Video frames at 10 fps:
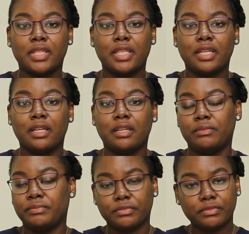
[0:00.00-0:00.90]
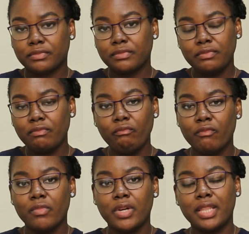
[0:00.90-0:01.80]
they are
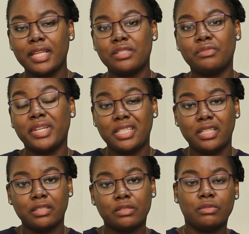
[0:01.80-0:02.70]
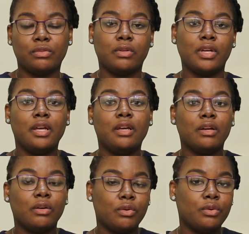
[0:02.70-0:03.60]
less ready to
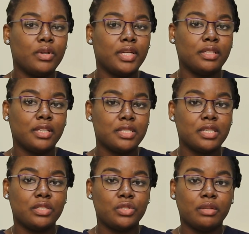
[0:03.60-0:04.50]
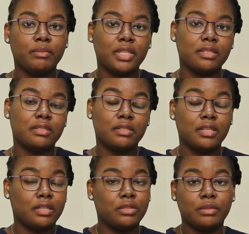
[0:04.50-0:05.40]
go and get any treatment
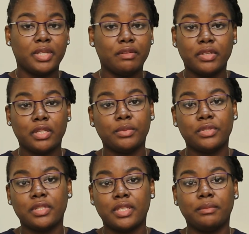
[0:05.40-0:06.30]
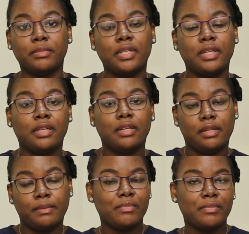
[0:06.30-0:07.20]
that could be available to them.
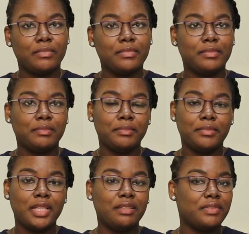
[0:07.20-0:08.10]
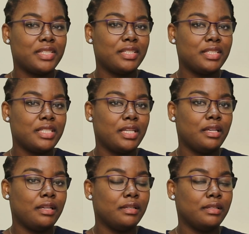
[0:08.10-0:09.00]
Male
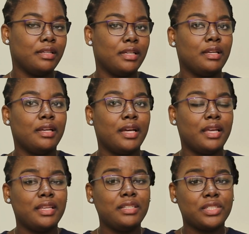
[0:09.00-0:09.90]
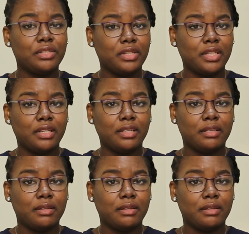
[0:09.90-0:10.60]
infertility, I think generally